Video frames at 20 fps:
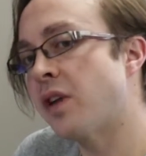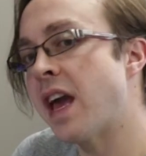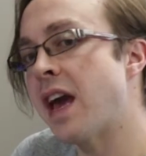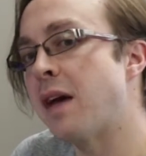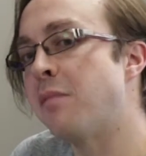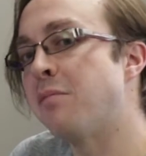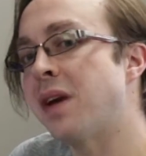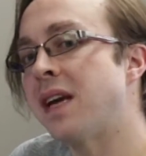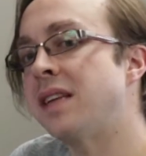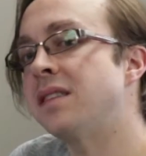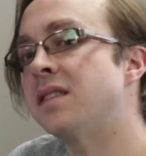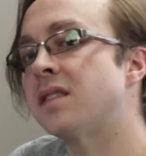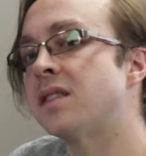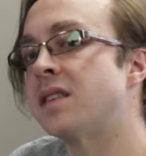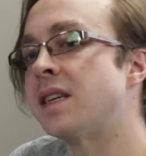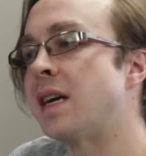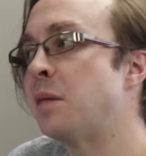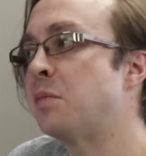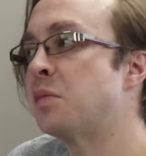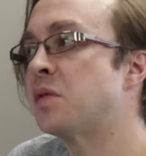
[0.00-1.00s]
campaign
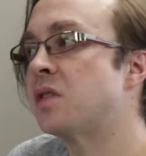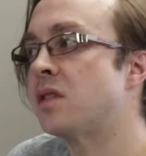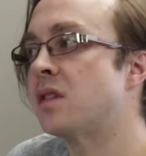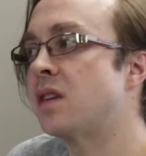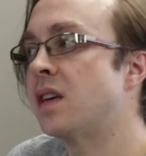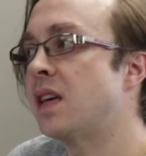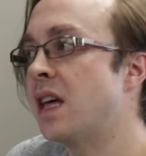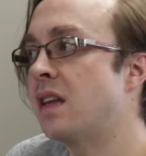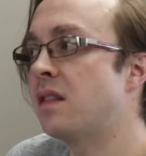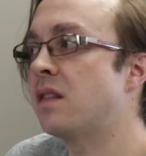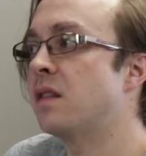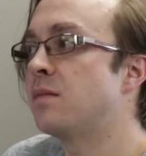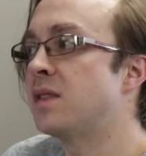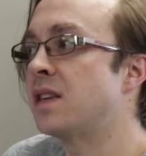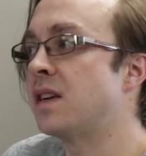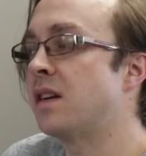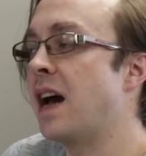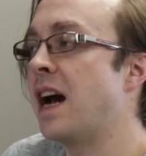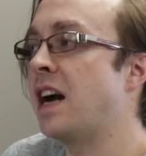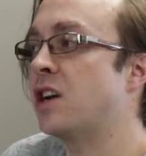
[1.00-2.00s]
steps to get them
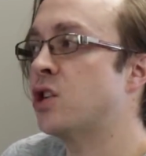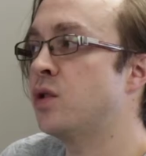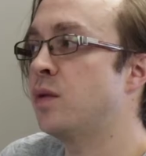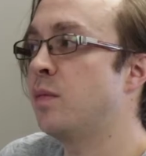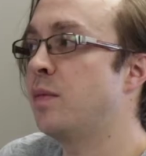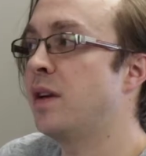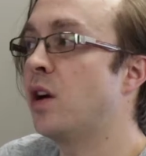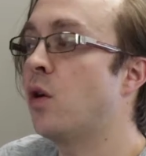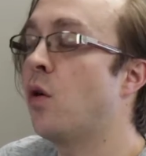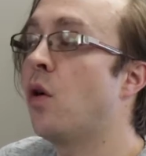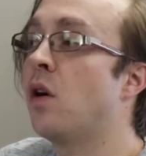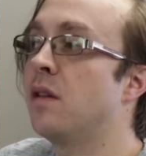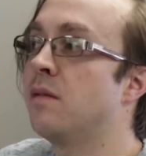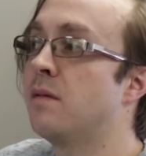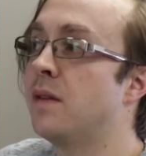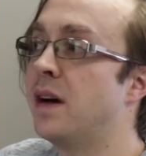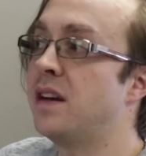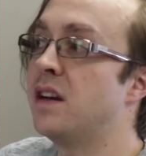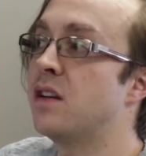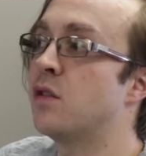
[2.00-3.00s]
to actually being
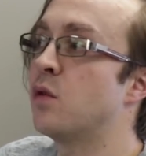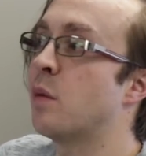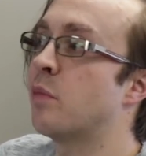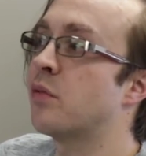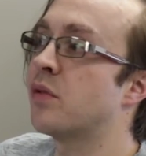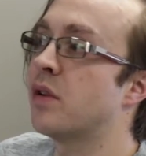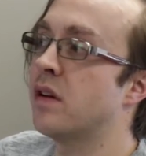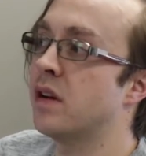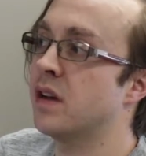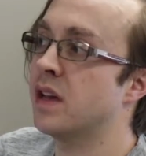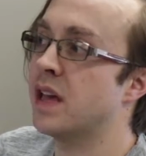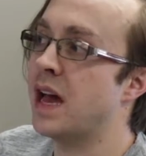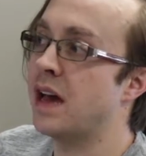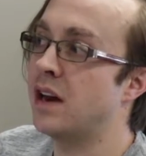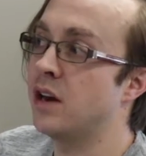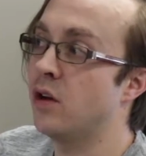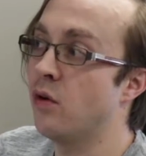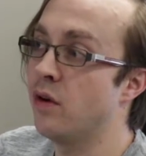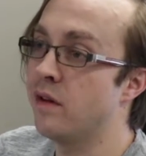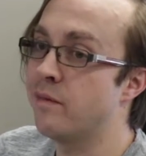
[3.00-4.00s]
qualified into a product
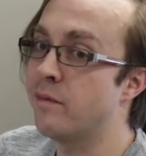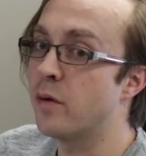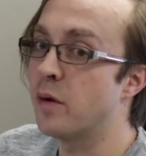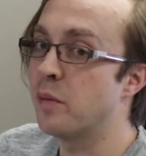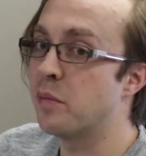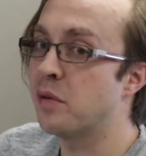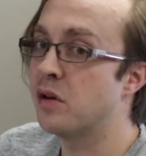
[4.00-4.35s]
category for a